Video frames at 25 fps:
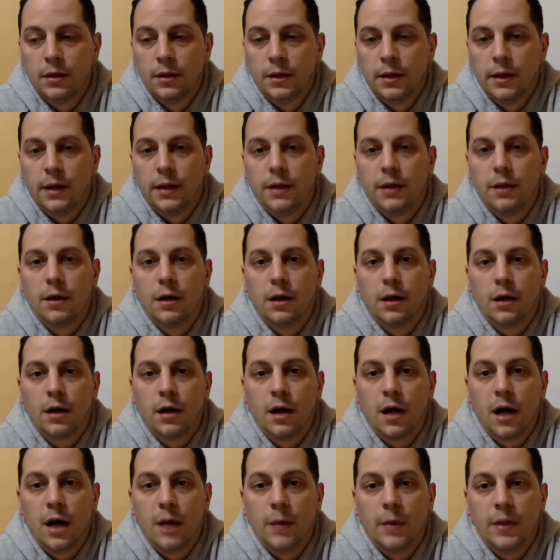in
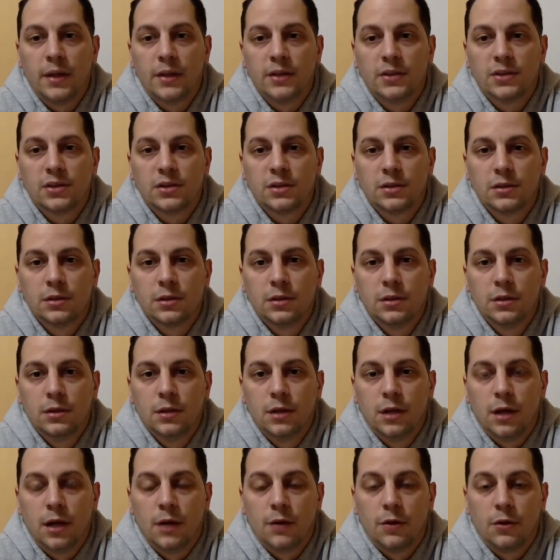comics
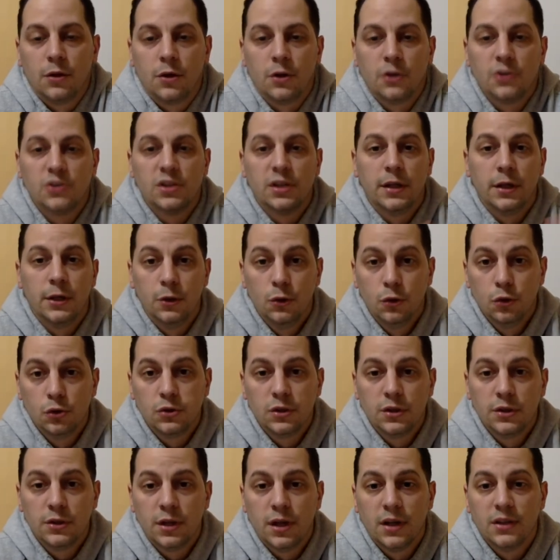on Thursday, he
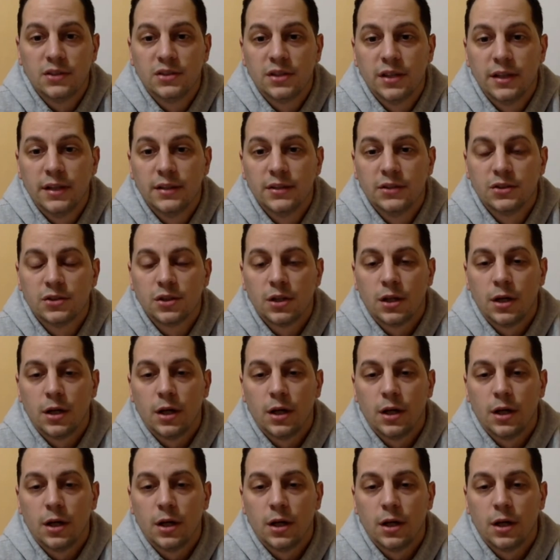usually does his